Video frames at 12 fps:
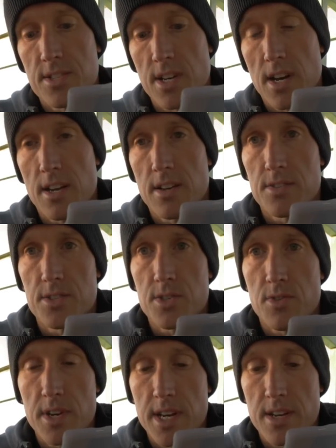side on the
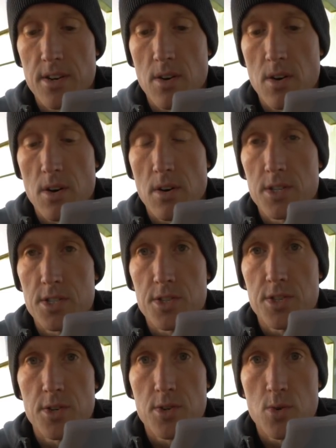screen are
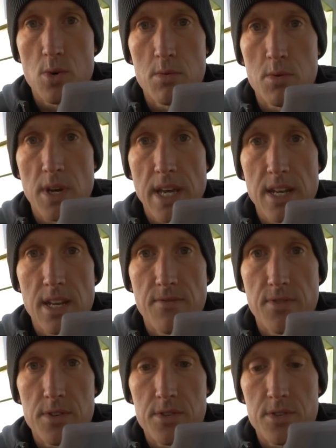just your normal ND
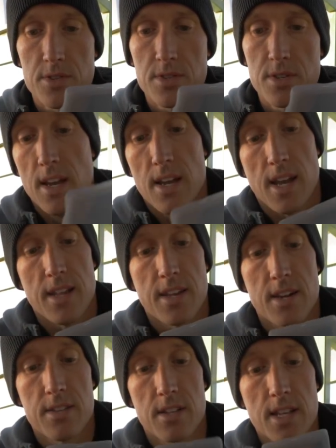filters, and
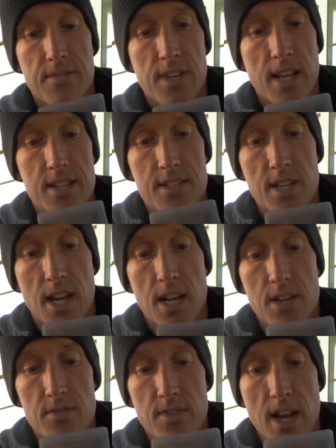then on the left-hand
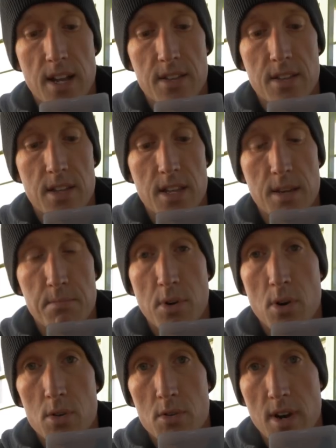side you've got the
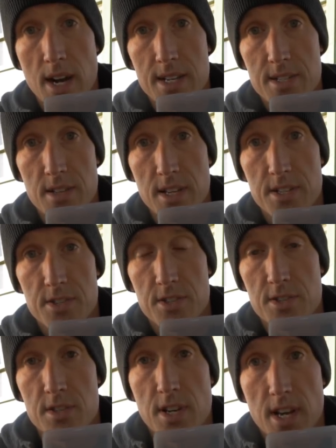polarized
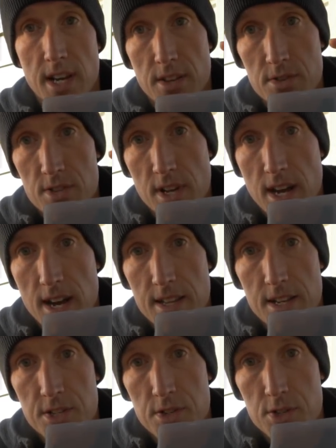lenses. Those are the kind
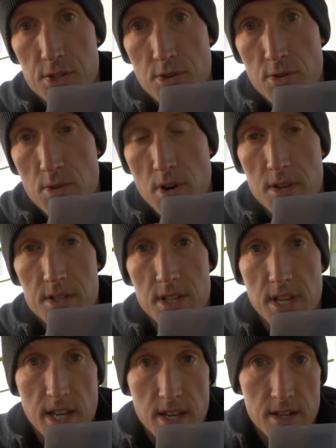that you screw on to
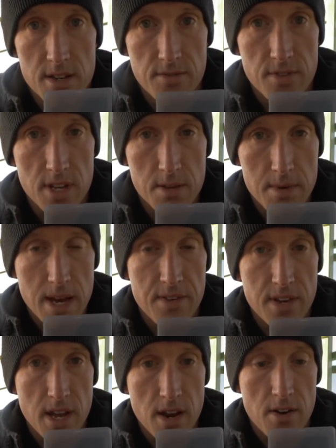the end of the
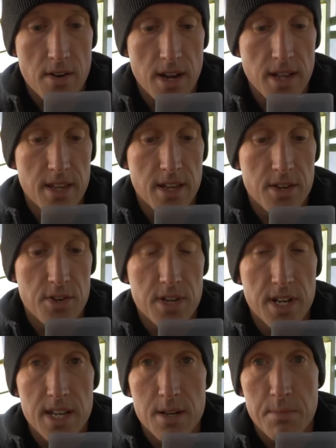Mavic Air, and then you
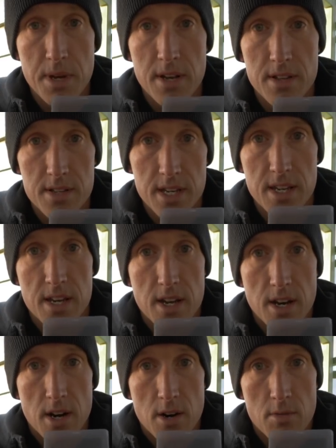can independently
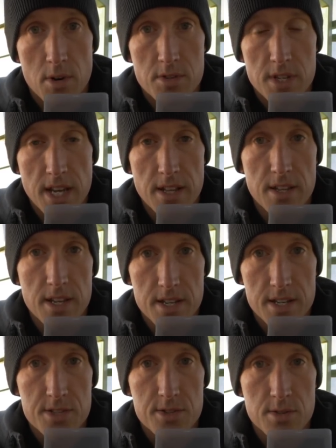rotate the
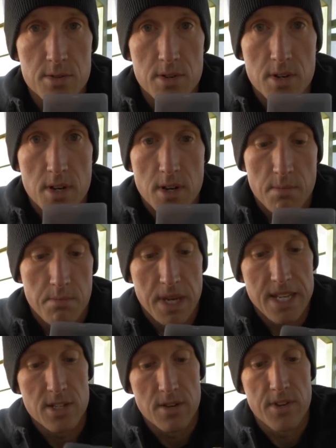additional
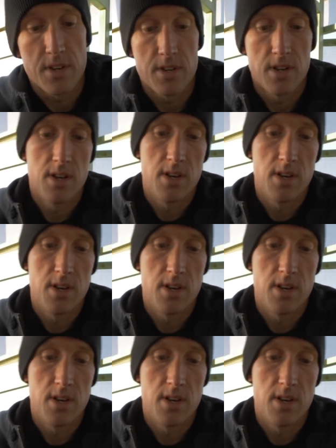piece of it.